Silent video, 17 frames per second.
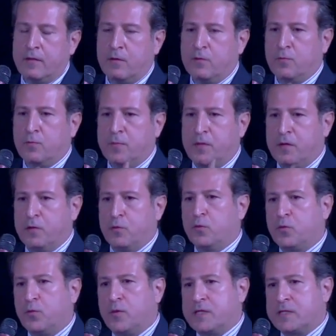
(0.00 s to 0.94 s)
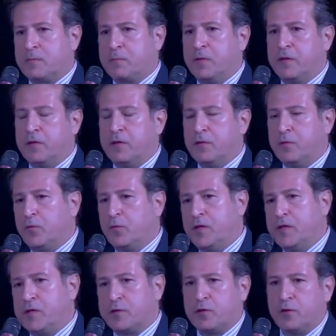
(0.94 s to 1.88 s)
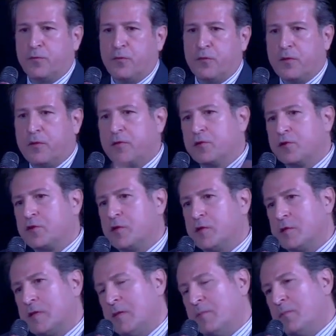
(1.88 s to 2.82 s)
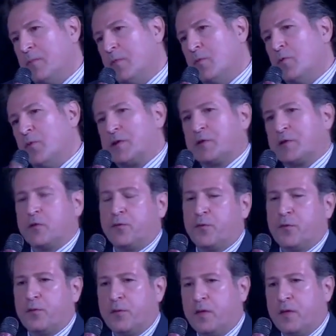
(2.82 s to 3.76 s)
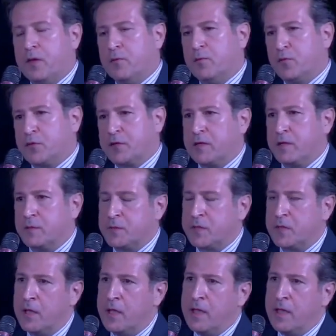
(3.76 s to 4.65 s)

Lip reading: you know, Beirut was split into Eastern for the Christians and Western for the Muslims.